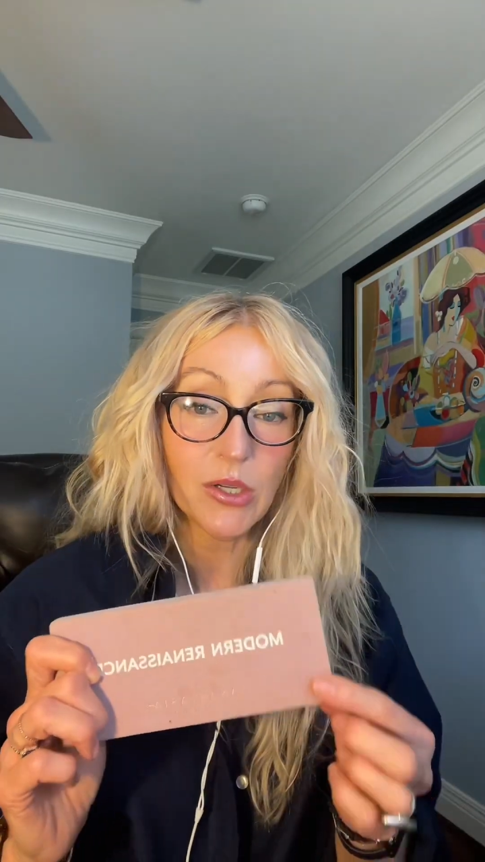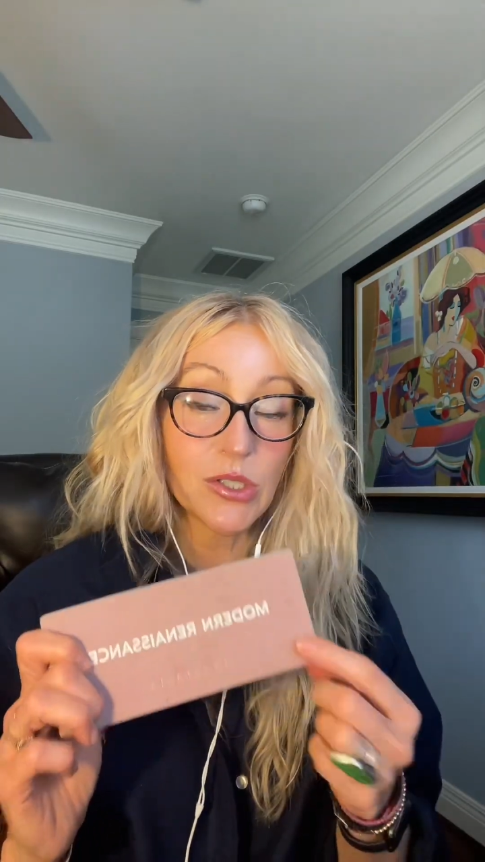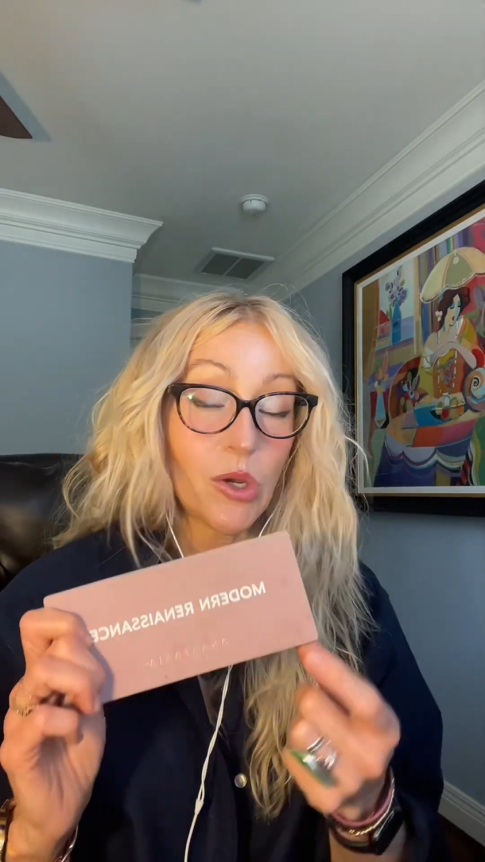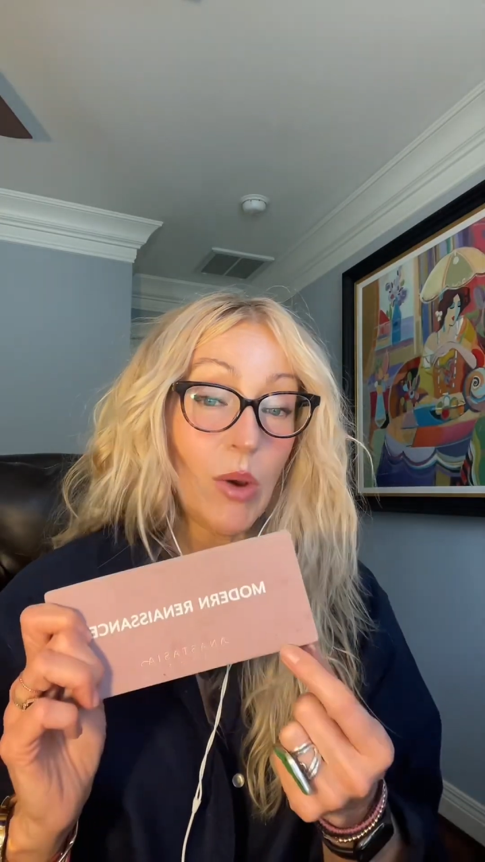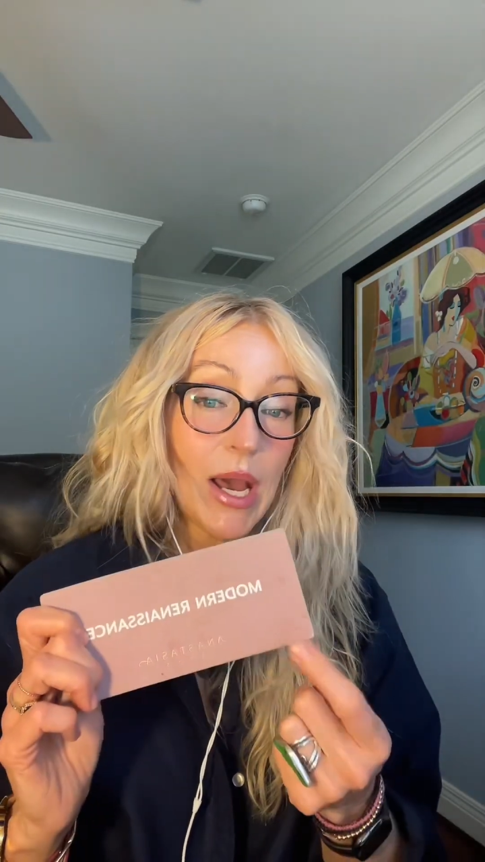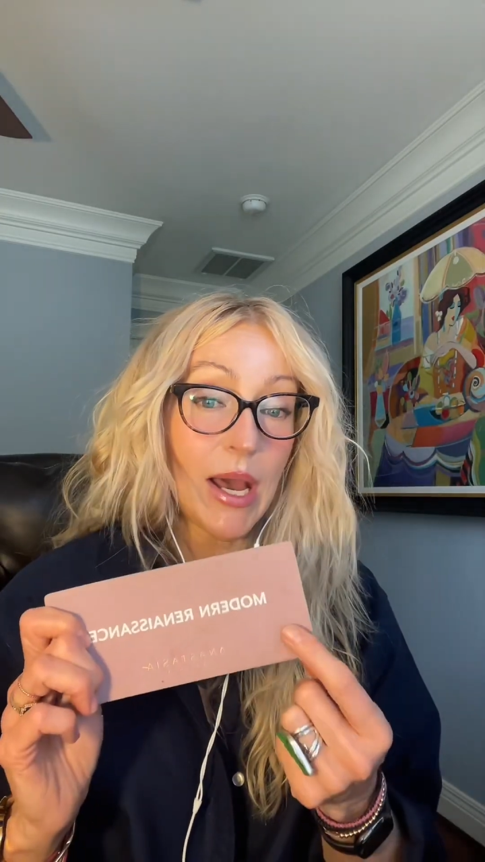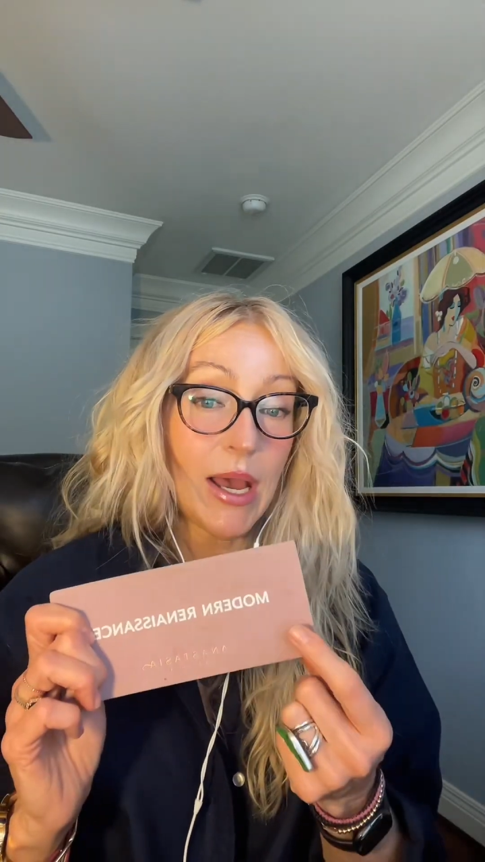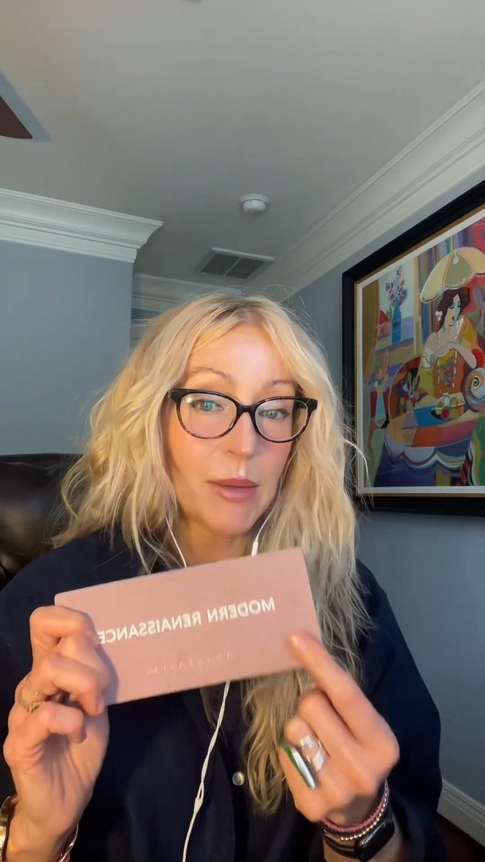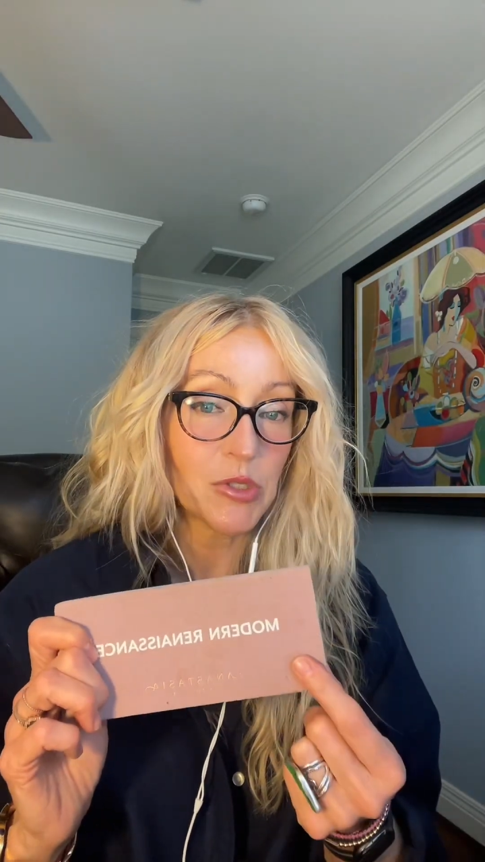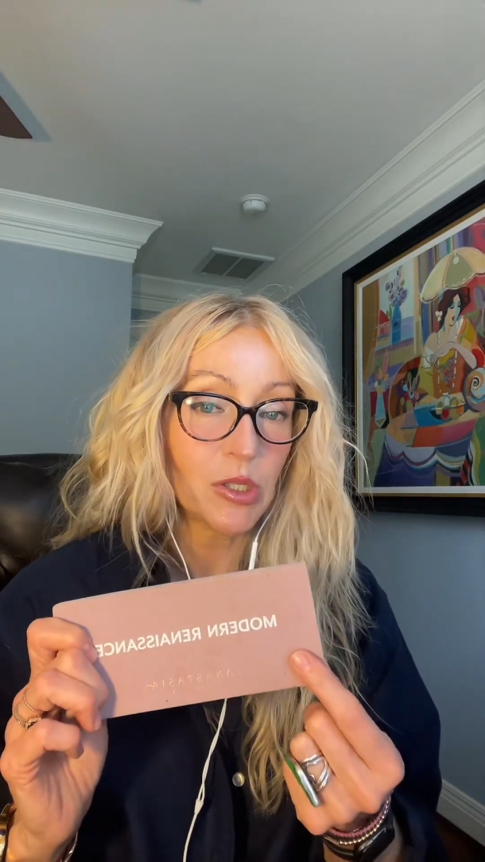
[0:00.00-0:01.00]
so I
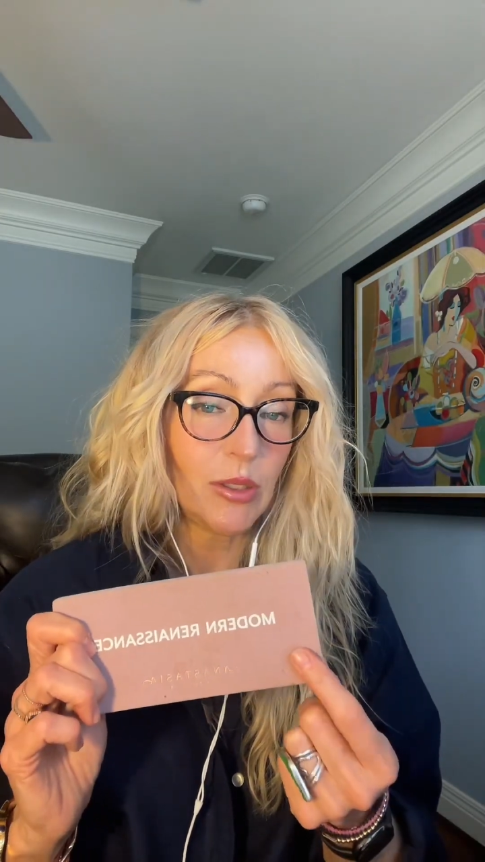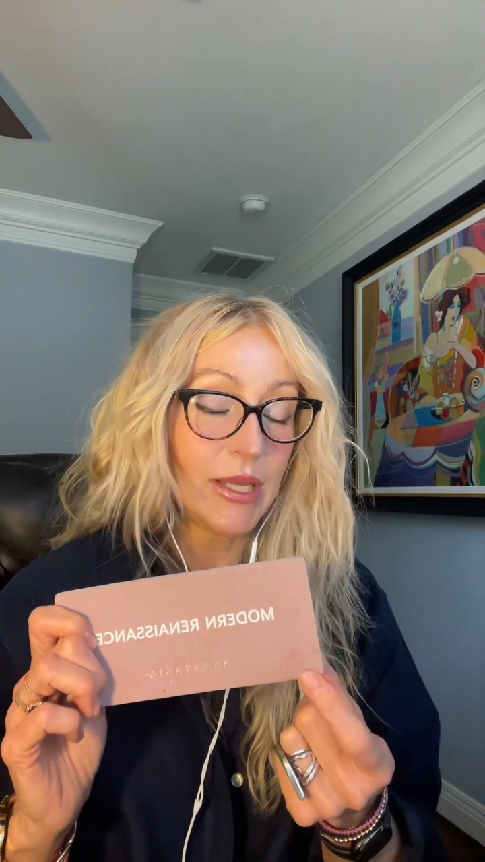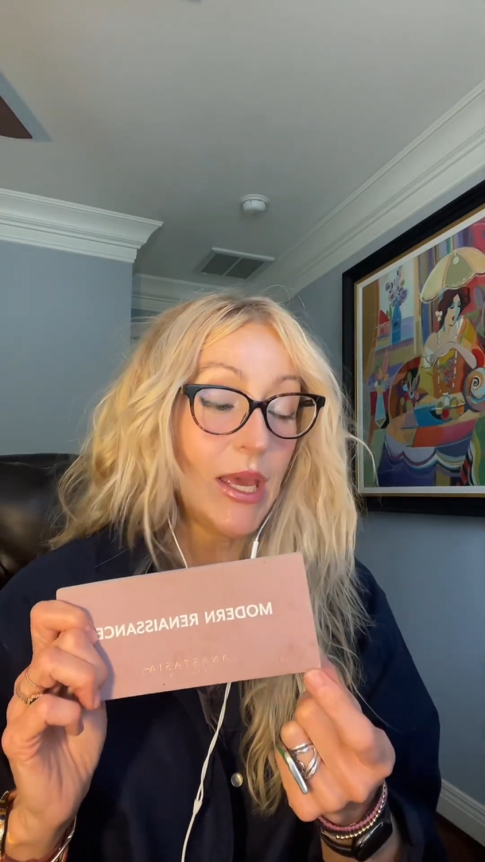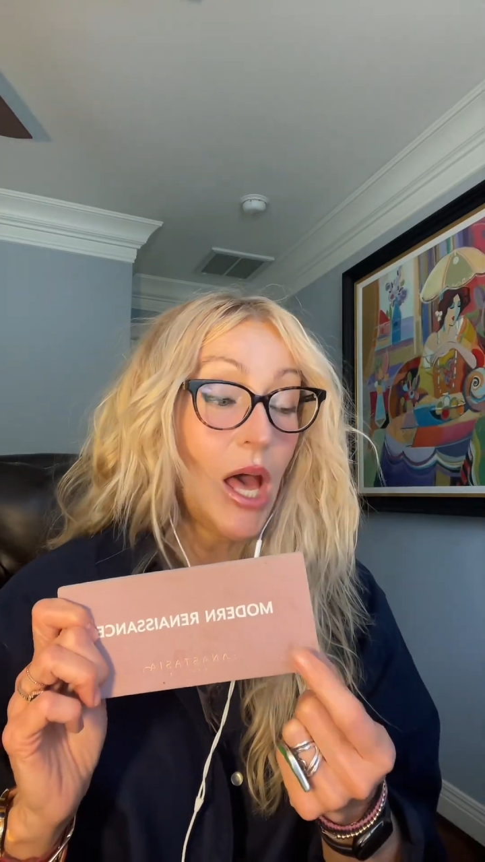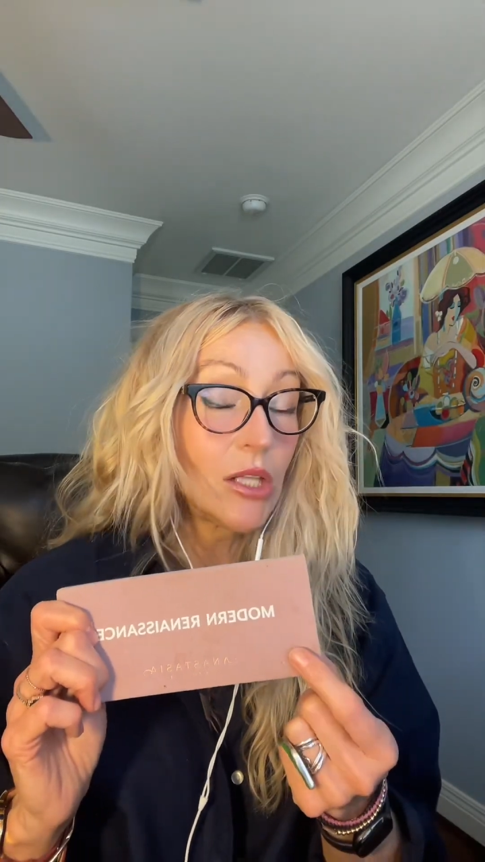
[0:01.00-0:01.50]
absolutely